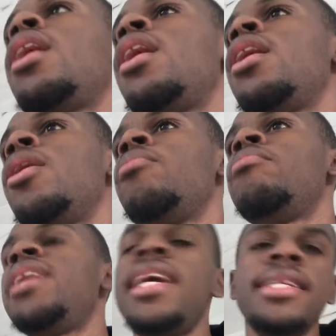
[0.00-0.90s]

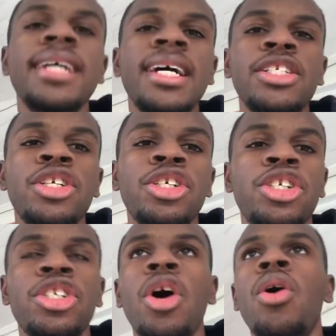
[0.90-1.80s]
But he does
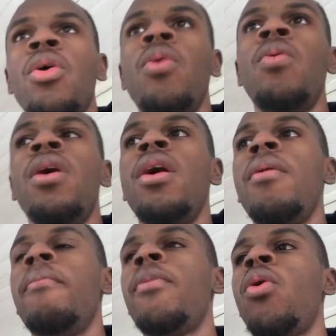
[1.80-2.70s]
show
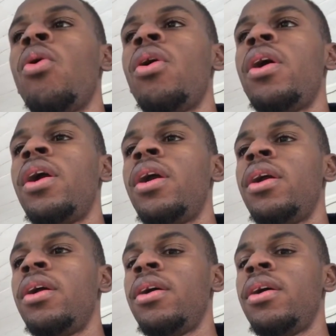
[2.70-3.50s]
more